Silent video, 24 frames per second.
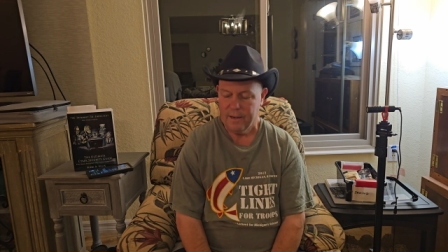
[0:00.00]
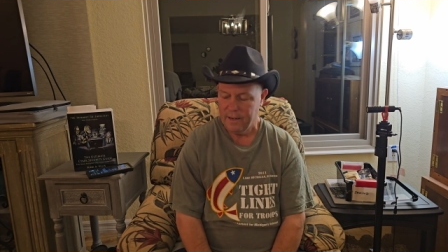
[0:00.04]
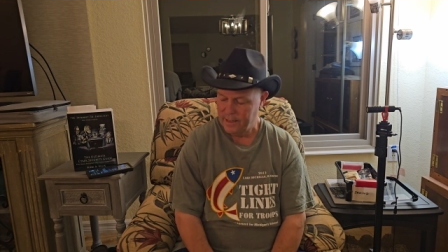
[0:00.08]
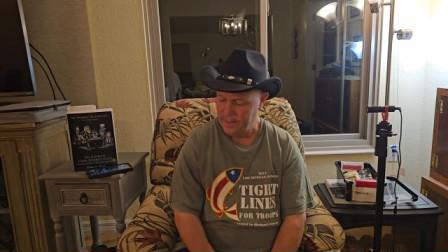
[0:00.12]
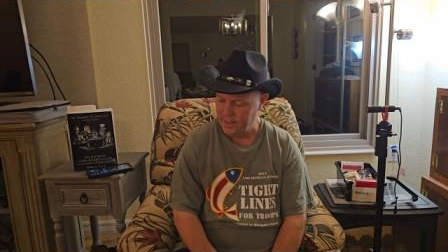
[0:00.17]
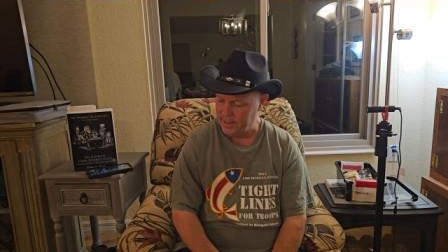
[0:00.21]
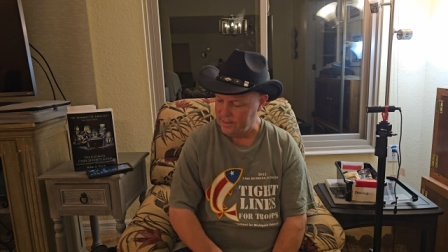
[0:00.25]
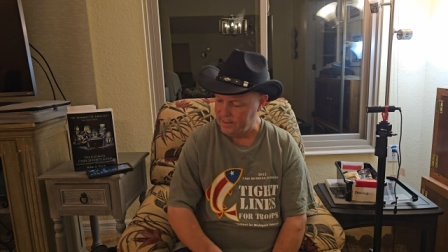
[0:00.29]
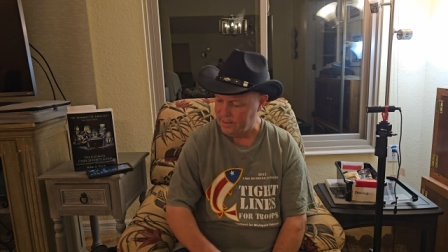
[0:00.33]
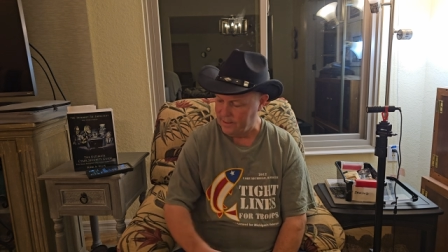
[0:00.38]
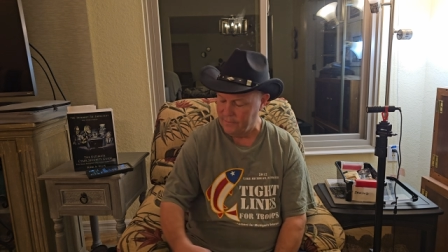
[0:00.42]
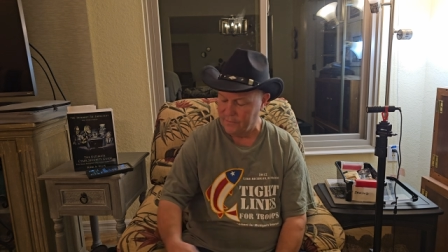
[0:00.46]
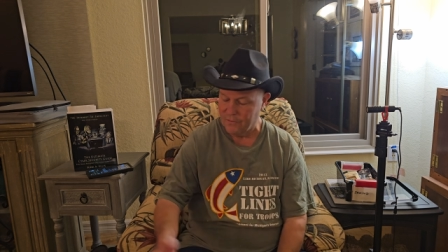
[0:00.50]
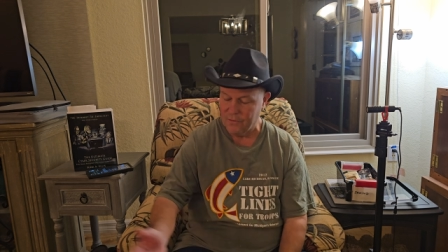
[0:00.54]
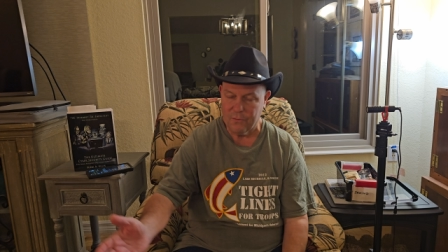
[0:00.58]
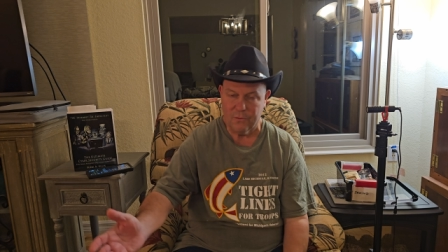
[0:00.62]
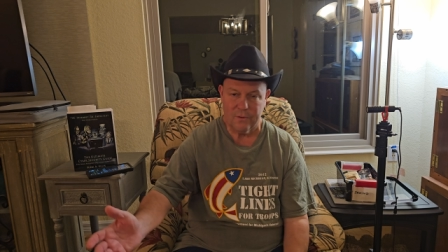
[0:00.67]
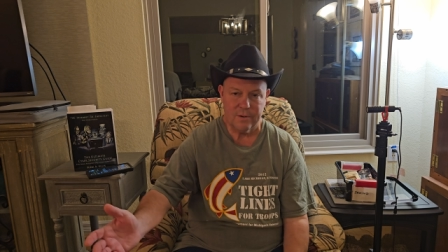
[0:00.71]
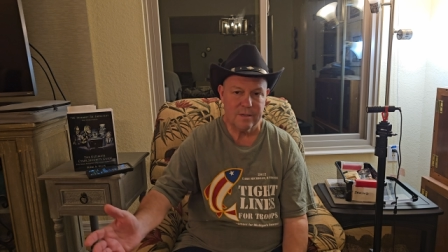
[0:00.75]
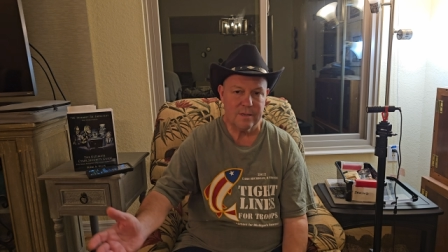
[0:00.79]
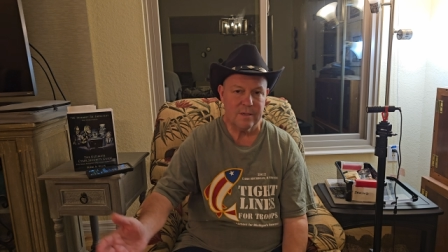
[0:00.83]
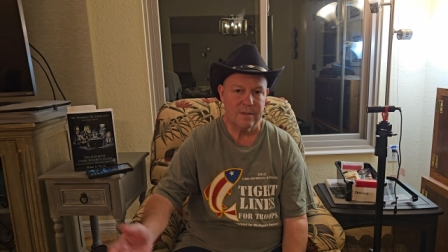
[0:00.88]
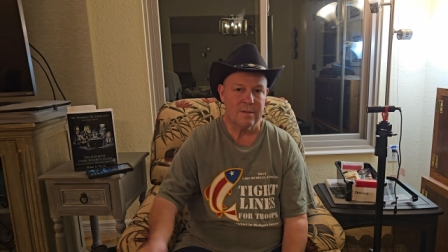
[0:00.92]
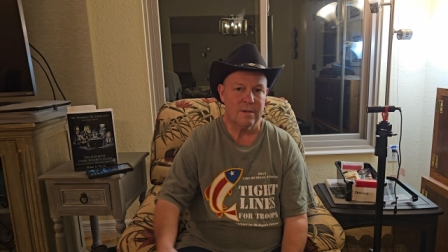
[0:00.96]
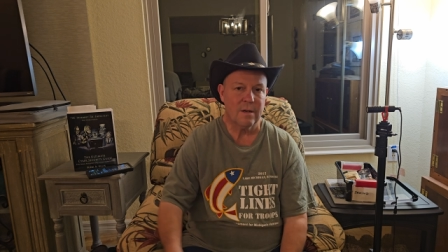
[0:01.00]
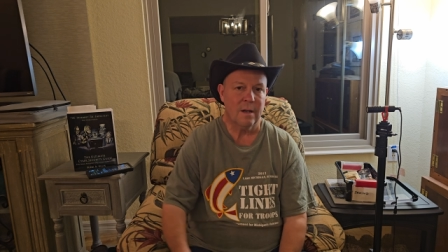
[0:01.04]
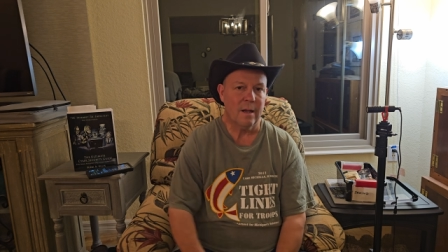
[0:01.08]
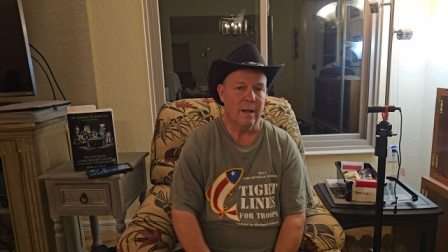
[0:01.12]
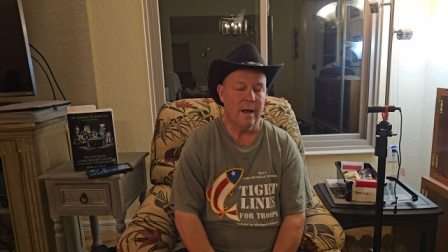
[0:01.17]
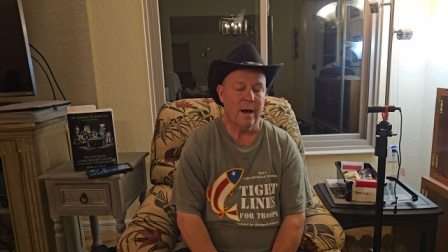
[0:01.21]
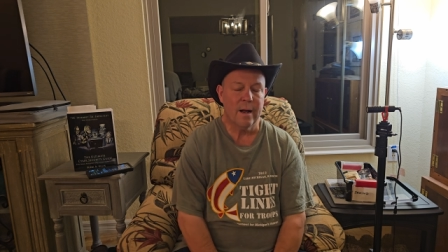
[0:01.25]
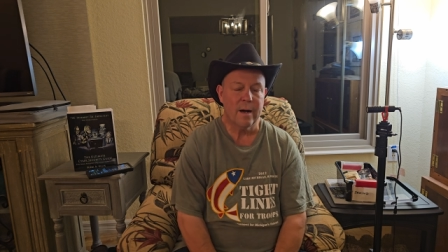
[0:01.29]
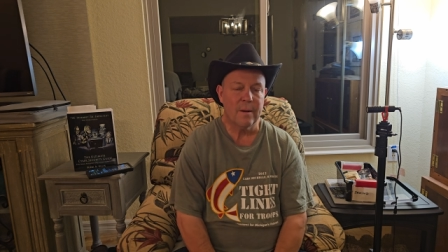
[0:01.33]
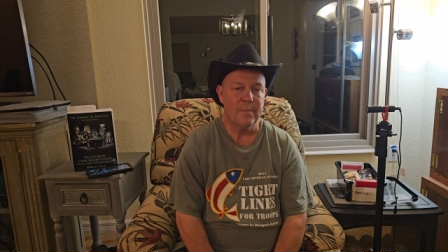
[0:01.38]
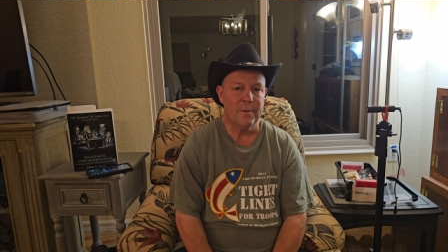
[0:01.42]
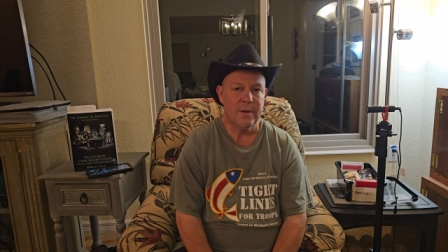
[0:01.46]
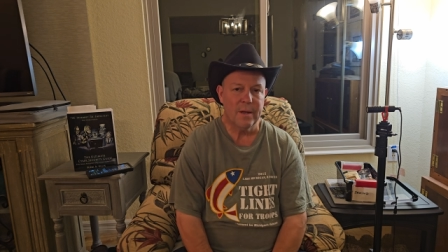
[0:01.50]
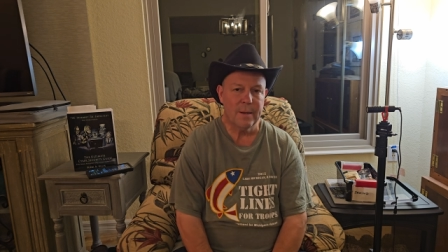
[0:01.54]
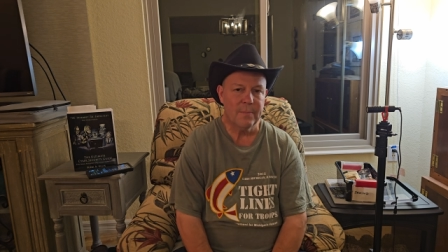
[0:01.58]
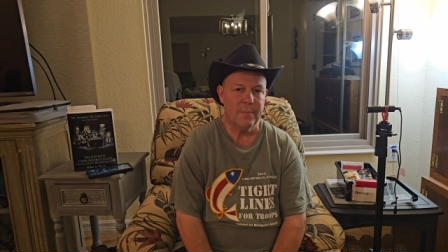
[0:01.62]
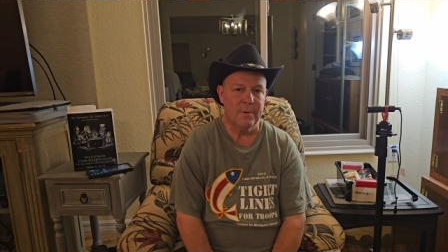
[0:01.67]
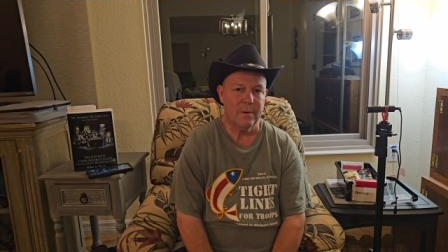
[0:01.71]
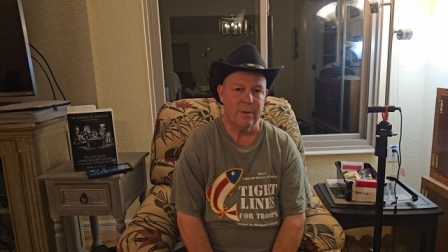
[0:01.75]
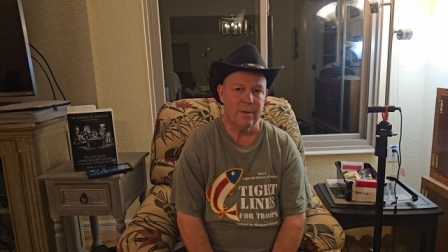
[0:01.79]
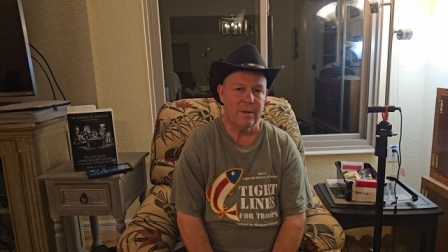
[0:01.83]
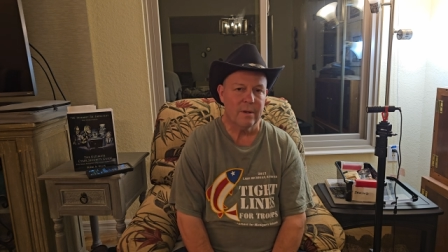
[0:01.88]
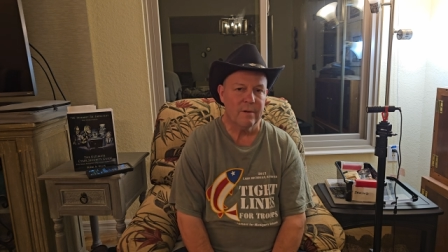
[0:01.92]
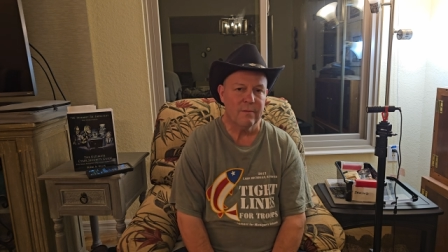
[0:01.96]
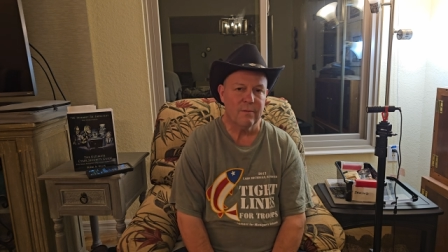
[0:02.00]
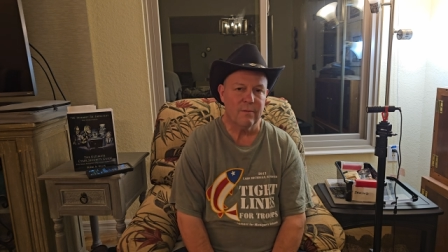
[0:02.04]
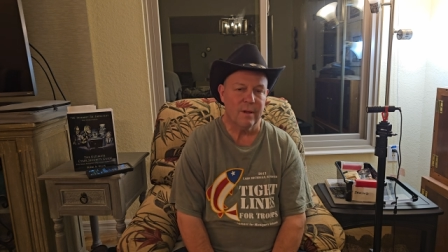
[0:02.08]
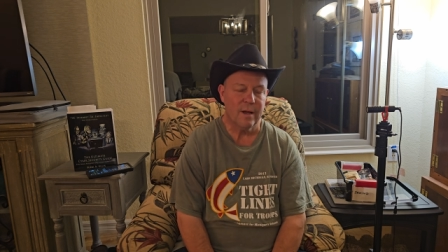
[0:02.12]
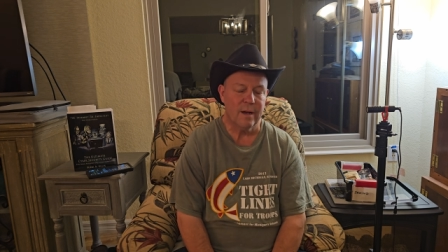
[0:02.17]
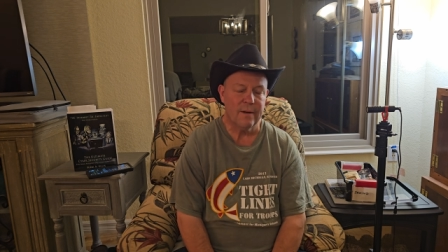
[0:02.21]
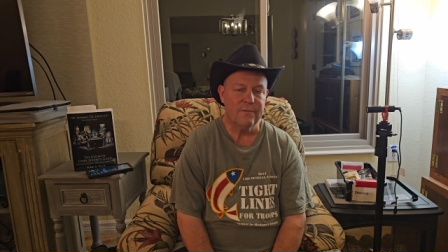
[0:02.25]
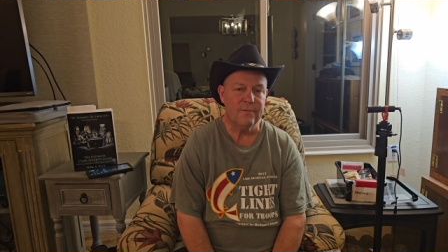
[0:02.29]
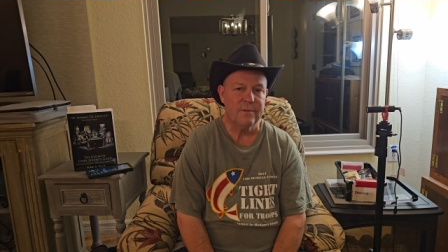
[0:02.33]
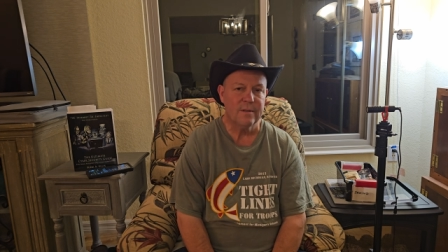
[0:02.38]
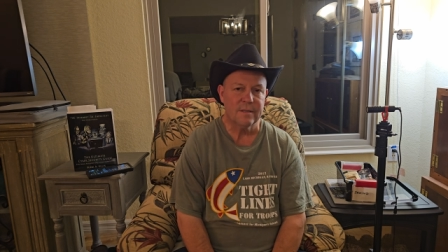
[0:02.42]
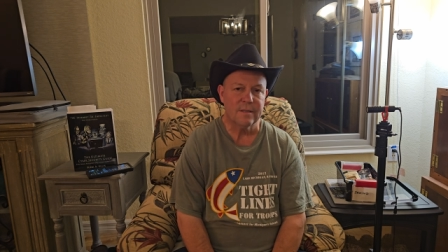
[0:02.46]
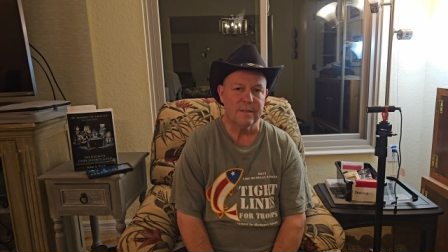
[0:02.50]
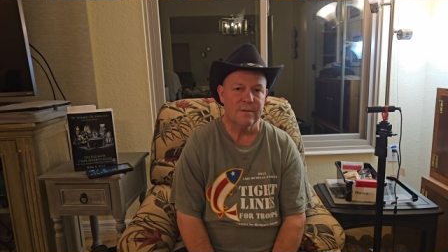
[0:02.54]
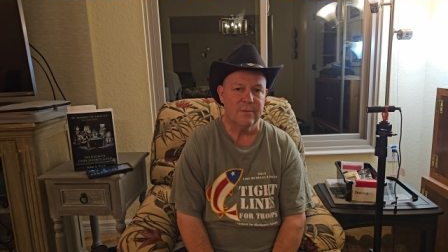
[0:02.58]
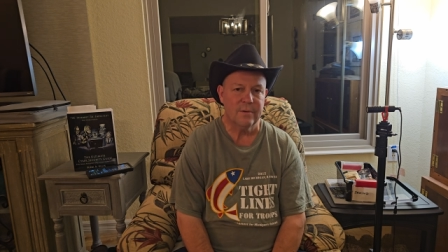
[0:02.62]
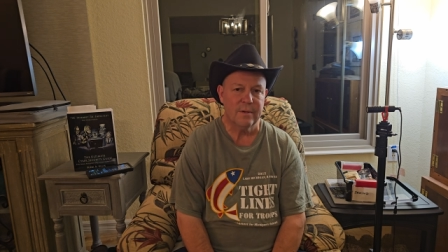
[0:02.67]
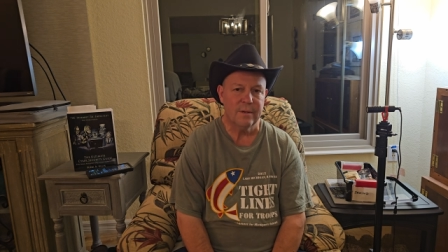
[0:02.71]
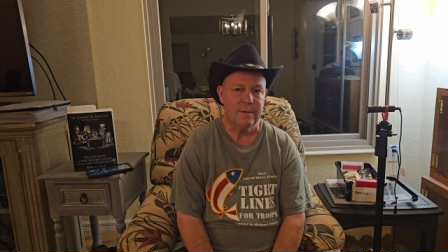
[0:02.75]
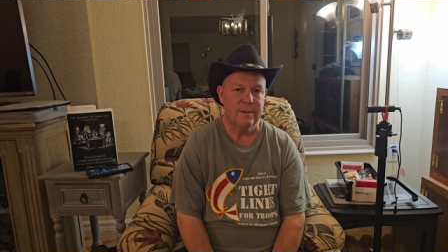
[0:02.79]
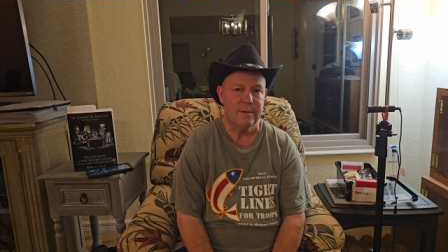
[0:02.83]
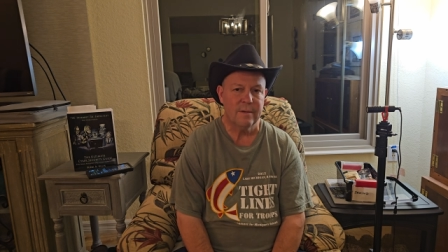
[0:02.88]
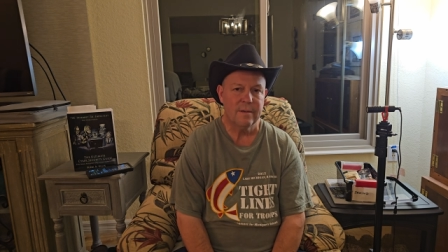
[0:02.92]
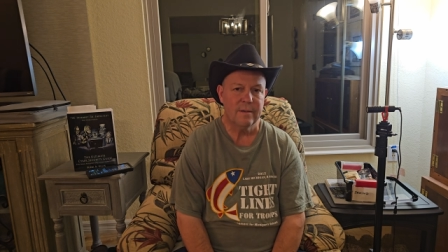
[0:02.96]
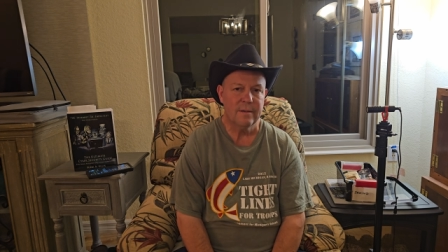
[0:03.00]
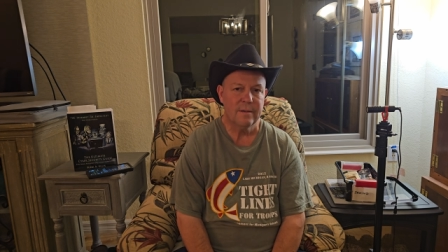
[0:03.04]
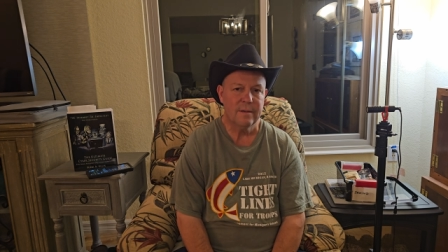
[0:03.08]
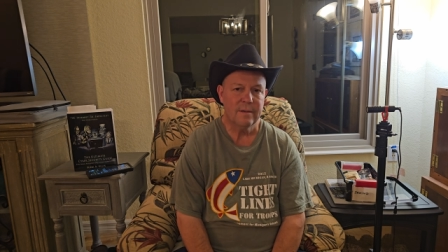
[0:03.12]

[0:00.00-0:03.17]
And then, of course, there's a lot of people that have left Israel.